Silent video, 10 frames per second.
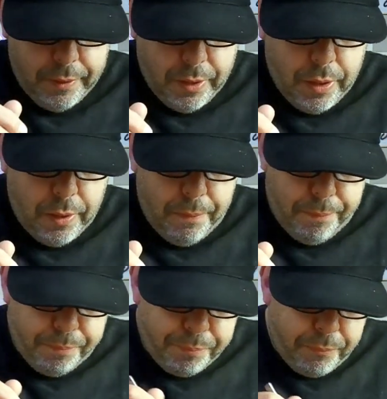
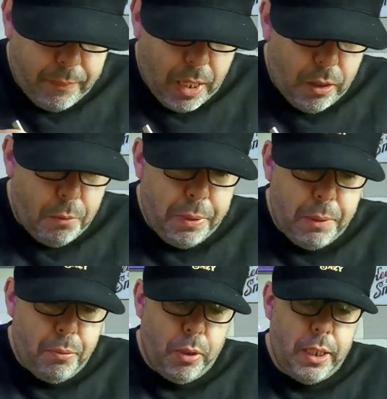A lot of
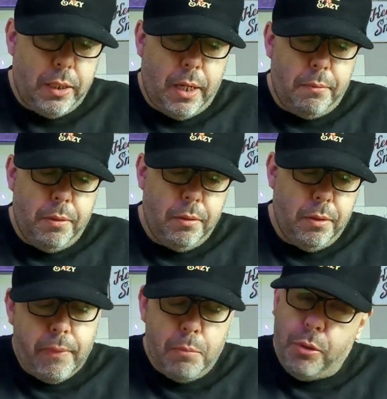people eat
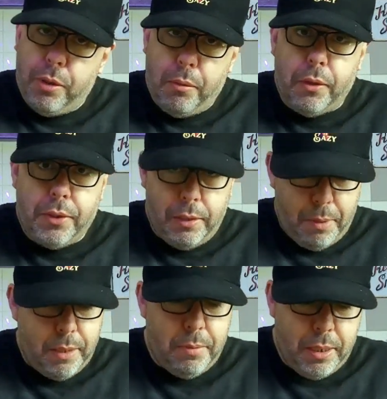them, but they won't eat
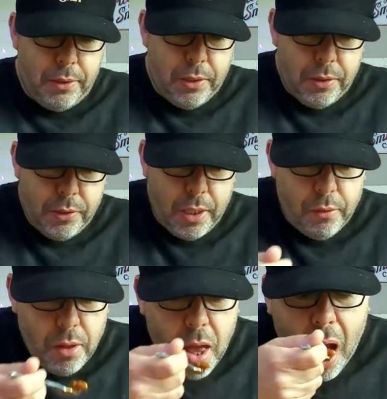baked beans. So.